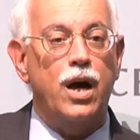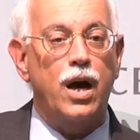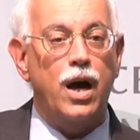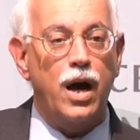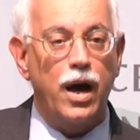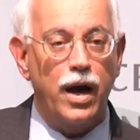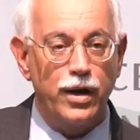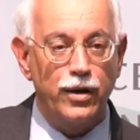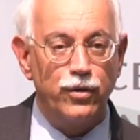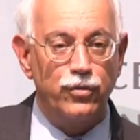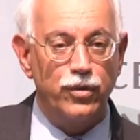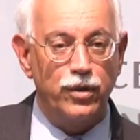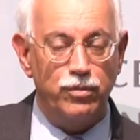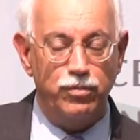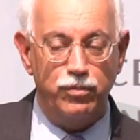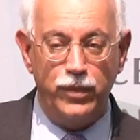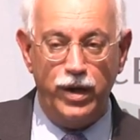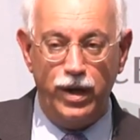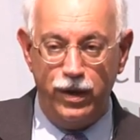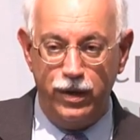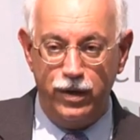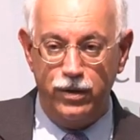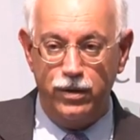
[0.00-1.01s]
100
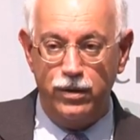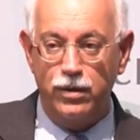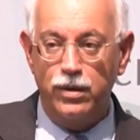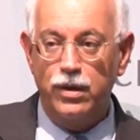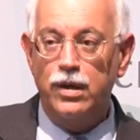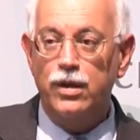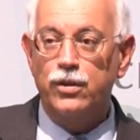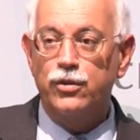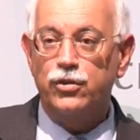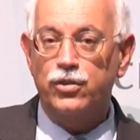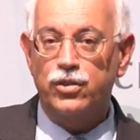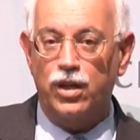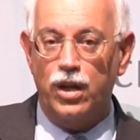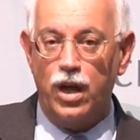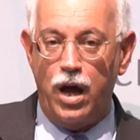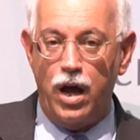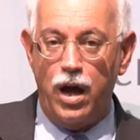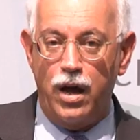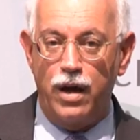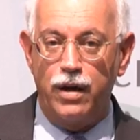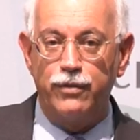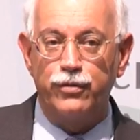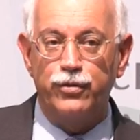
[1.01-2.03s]
million
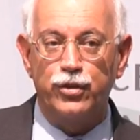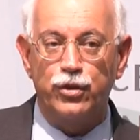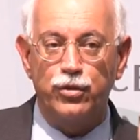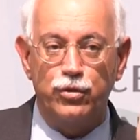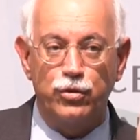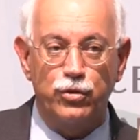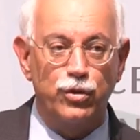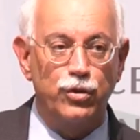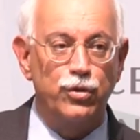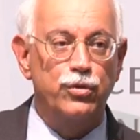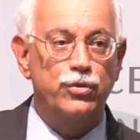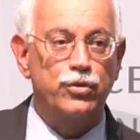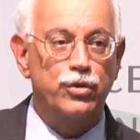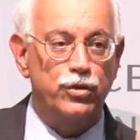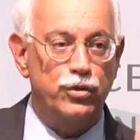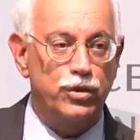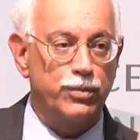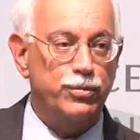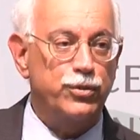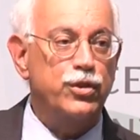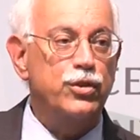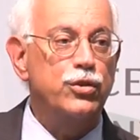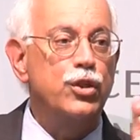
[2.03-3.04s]
Slavs and Jews and
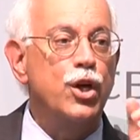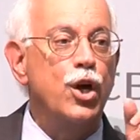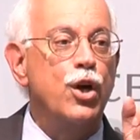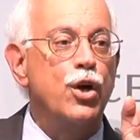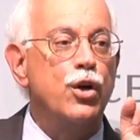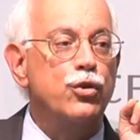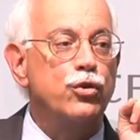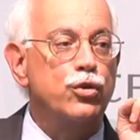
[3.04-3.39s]
Gypsies,